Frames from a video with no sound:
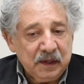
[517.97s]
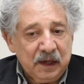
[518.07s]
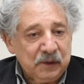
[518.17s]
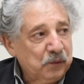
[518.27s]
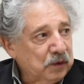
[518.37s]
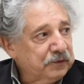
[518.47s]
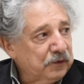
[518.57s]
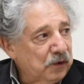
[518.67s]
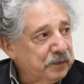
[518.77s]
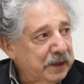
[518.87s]
and work
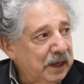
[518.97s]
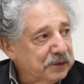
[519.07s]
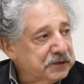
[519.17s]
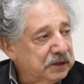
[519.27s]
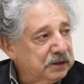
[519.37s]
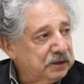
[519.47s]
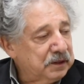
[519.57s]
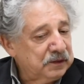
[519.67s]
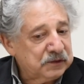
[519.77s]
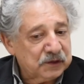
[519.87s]
for open housing
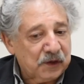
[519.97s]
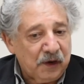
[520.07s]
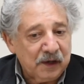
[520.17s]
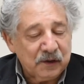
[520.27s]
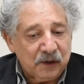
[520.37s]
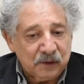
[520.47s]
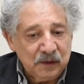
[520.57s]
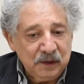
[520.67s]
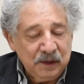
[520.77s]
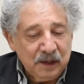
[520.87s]
in Chicago
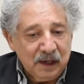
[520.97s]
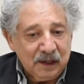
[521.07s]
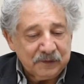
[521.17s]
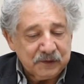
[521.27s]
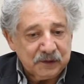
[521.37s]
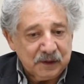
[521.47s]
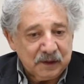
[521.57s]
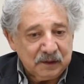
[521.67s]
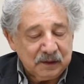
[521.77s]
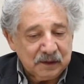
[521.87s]
after a